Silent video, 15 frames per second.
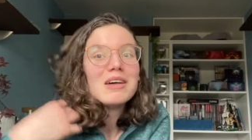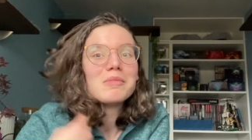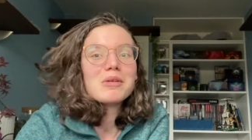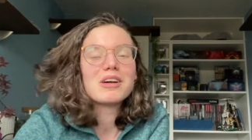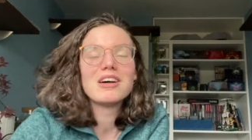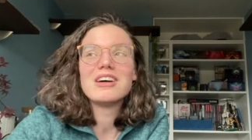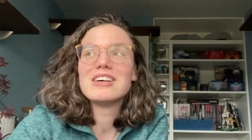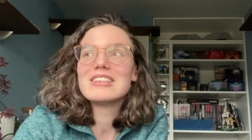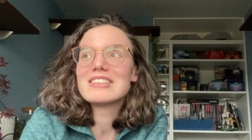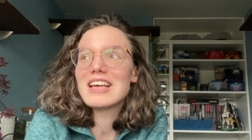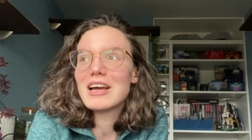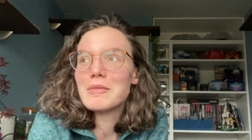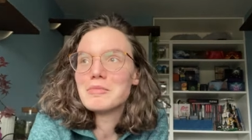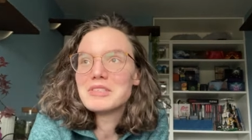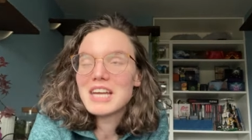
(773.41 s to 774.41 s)
because
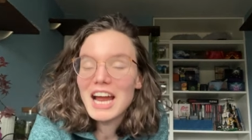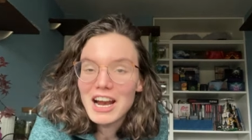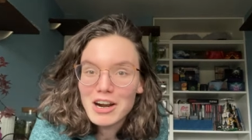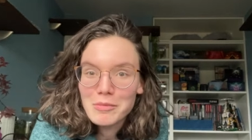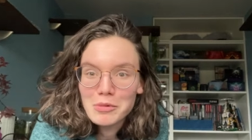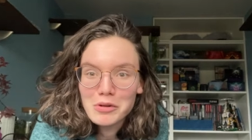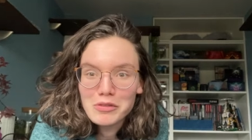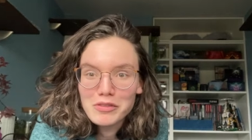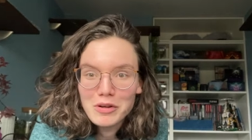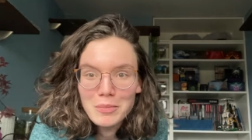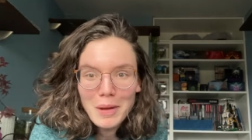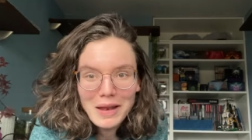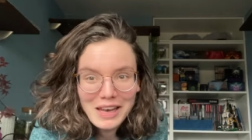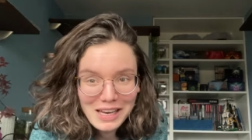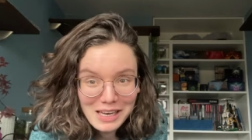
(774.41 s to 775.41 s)
I'm terrible for
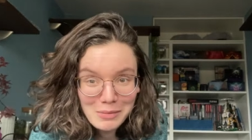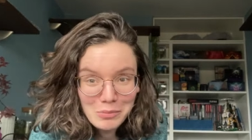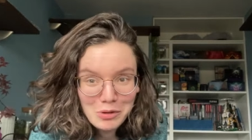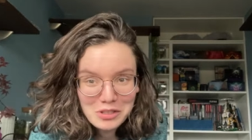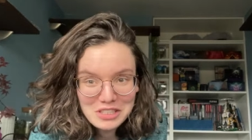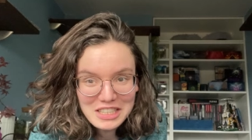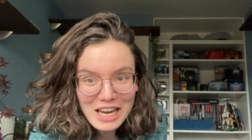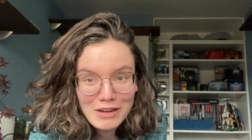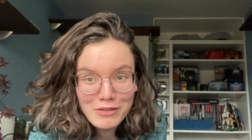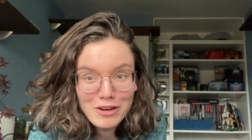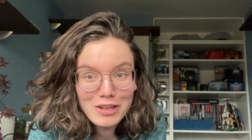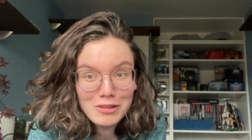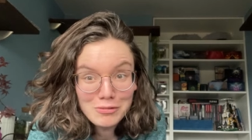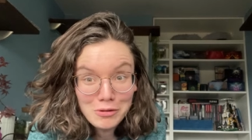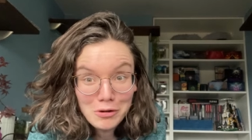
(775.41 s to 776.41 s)
abandoning a project
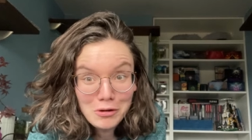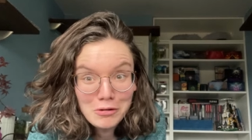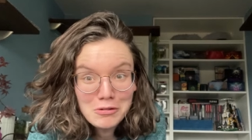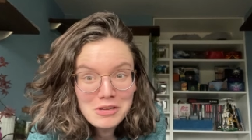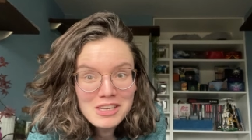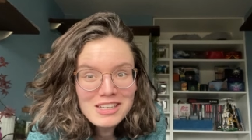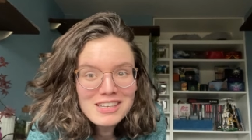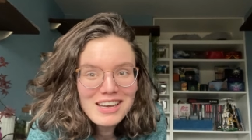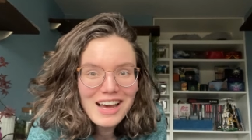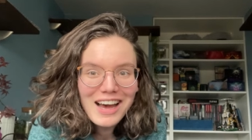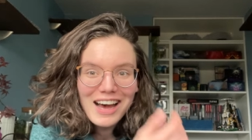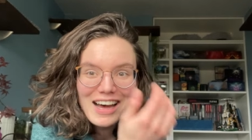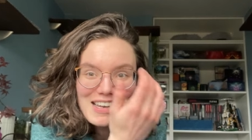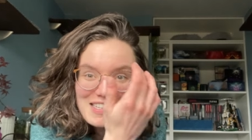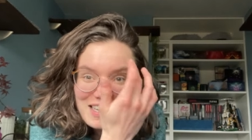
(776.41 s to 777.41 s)
halfway through.
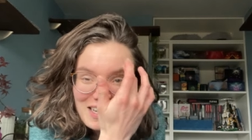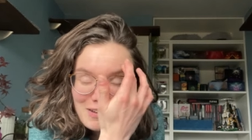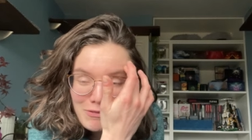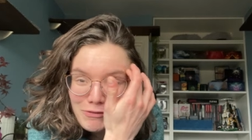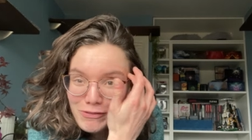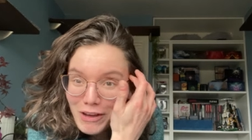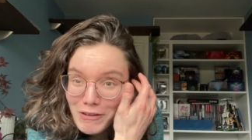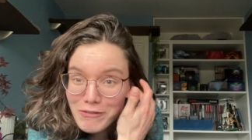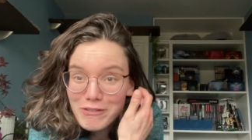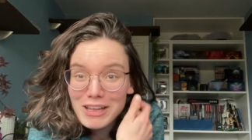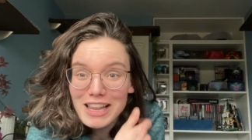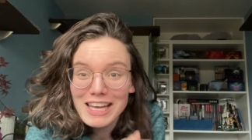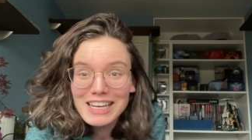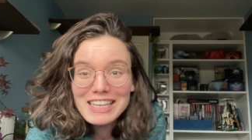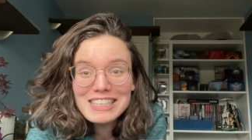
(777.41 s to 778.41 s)
And I
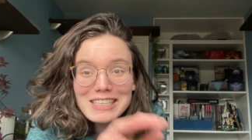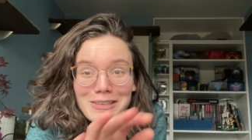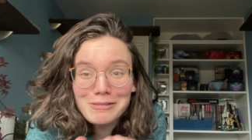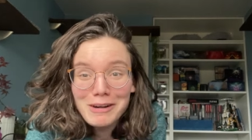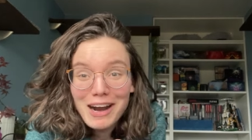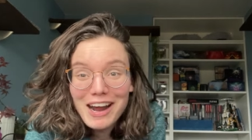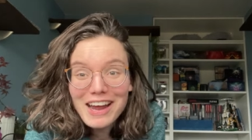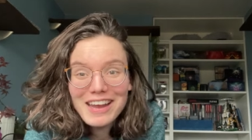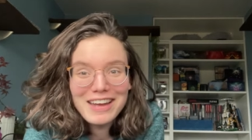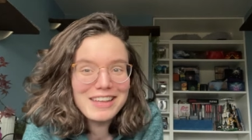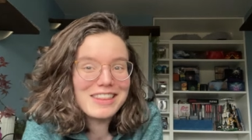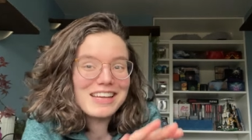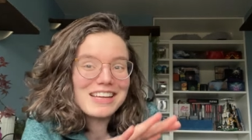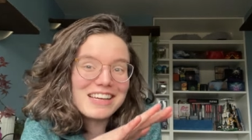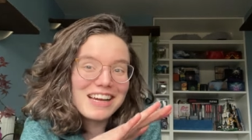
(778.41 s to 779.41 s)
feel like I did
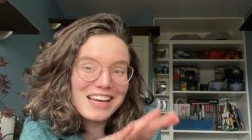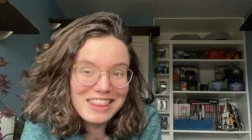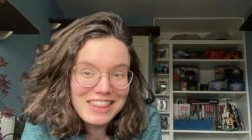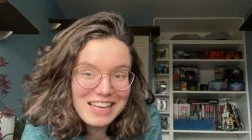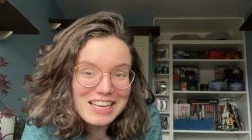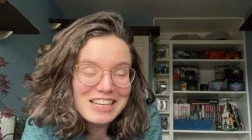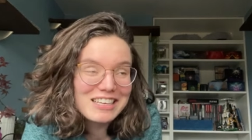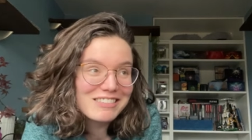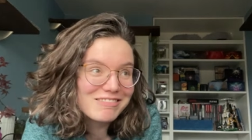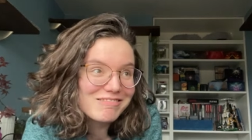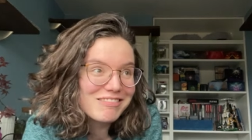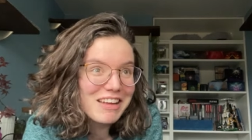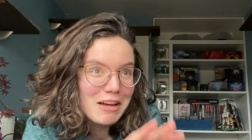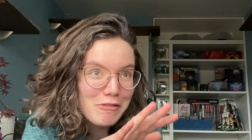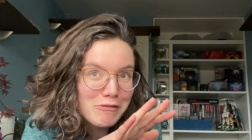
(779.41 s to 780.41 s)
all right.
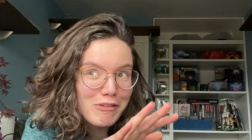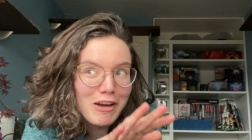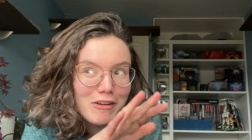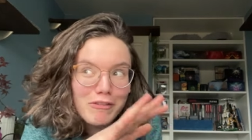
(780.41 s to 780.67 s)
I